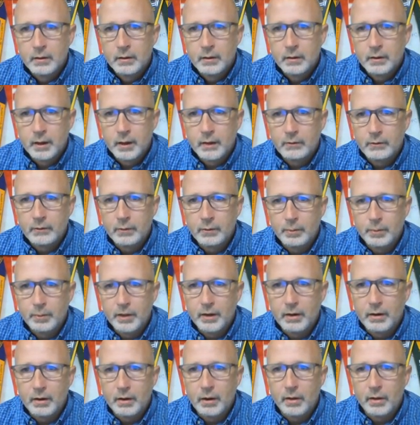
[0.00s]
Okay, so
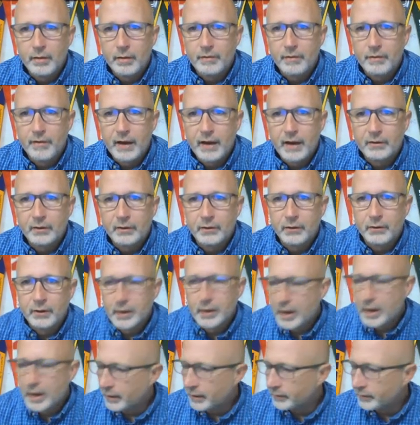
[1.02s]
P are all the factors of the
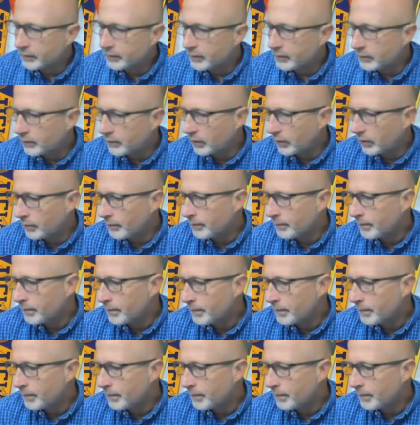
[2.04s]
constant term.